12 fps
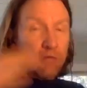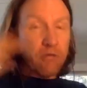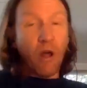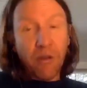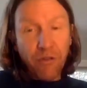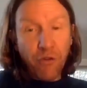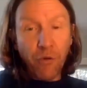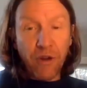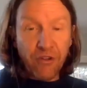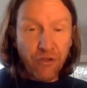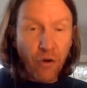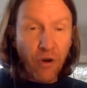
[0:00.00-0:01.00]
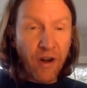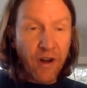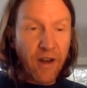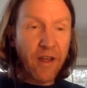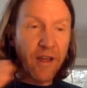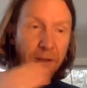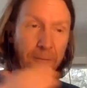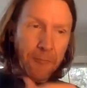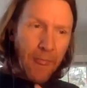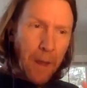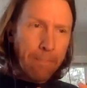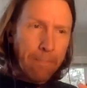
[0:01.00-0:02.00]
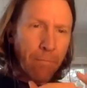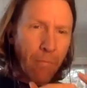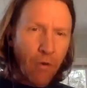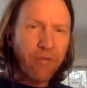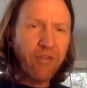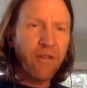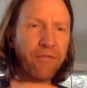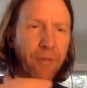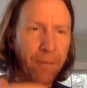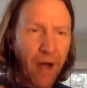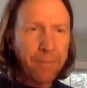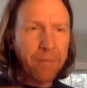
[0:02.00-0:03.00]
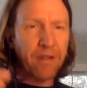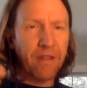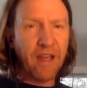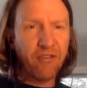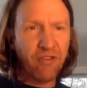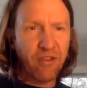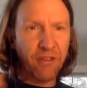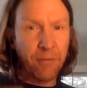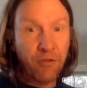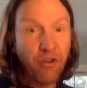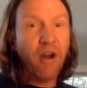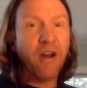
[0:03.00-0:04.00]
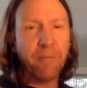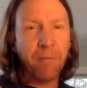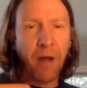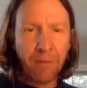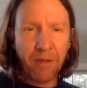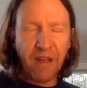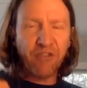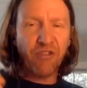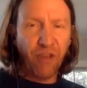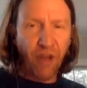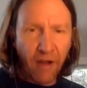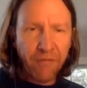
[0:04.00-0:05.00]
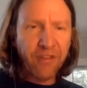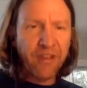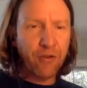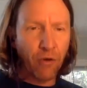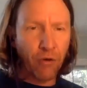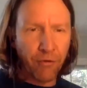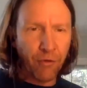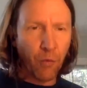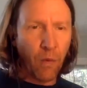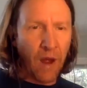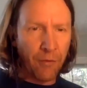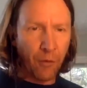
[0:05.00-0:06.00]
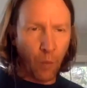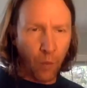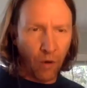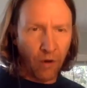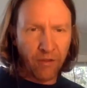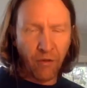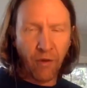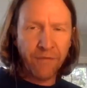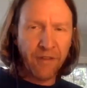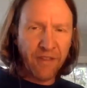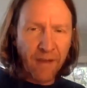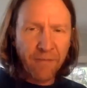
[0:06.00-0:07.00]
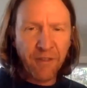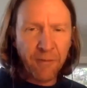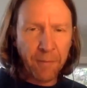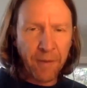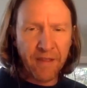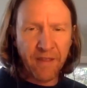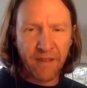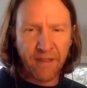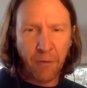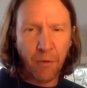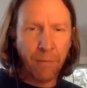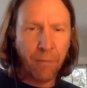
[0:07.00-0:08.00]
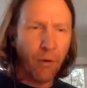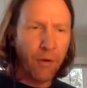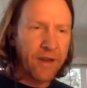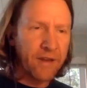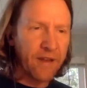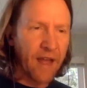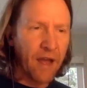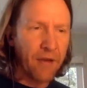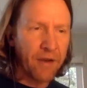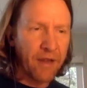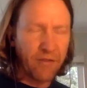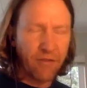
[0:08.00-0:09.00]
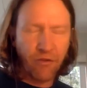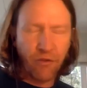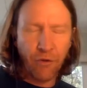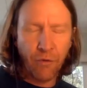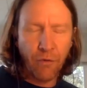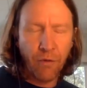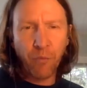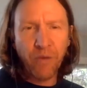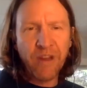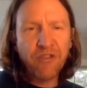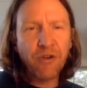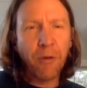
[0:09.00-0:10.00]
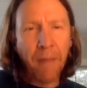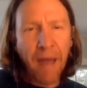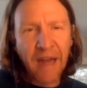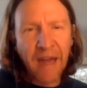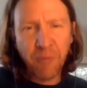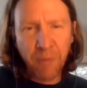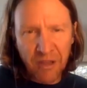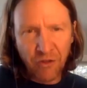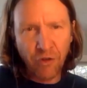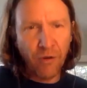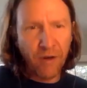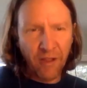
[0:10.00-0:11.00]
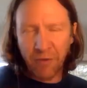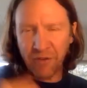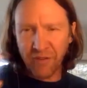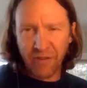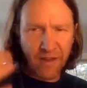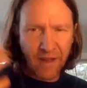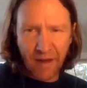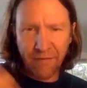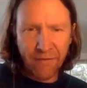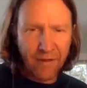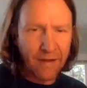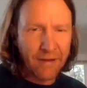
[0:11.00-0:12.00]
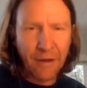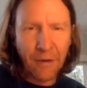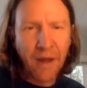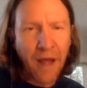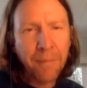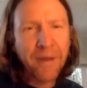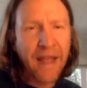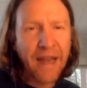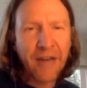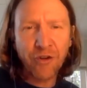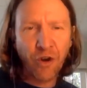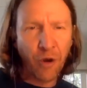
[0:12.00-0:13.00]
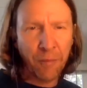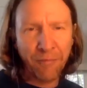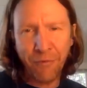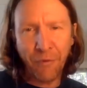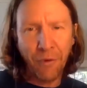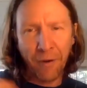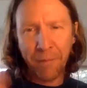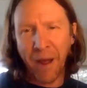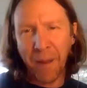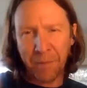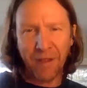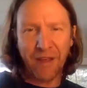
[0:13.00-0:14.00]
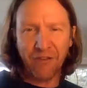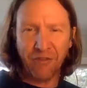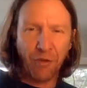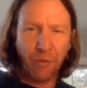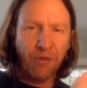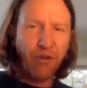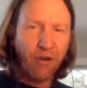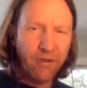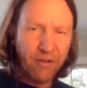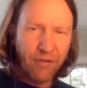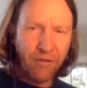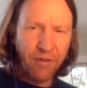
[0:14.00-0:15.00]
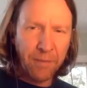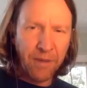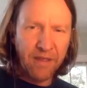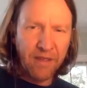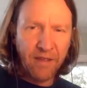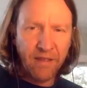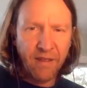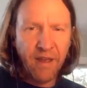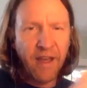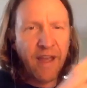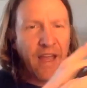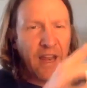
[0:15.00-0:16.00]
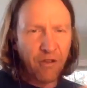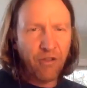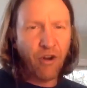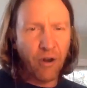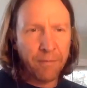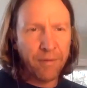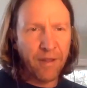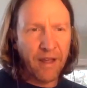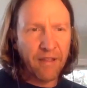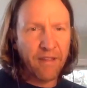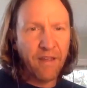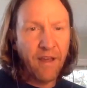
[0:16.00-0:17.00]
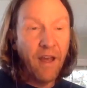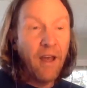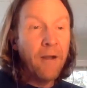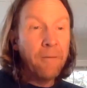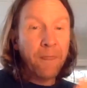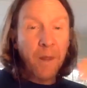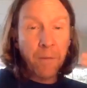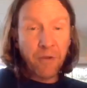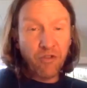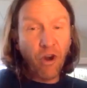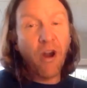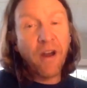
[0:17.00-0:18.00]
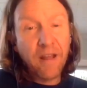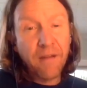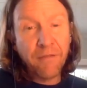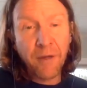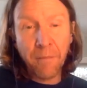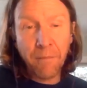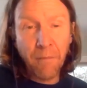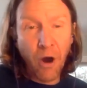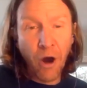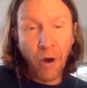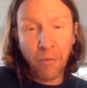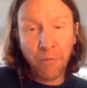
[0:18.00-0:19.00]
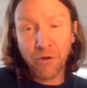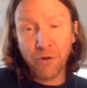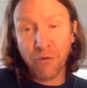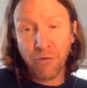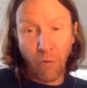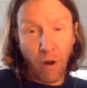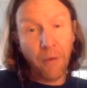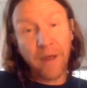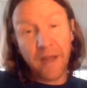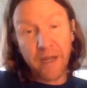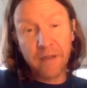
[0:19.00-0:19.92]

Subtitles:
long story short, most of the populations, the majority of populations of sea turtles around the world. So of the 7 species, they were broken down into regional management units, which is kind of a complicated term for population. So a certain species in a certain place. The majority of them are growing.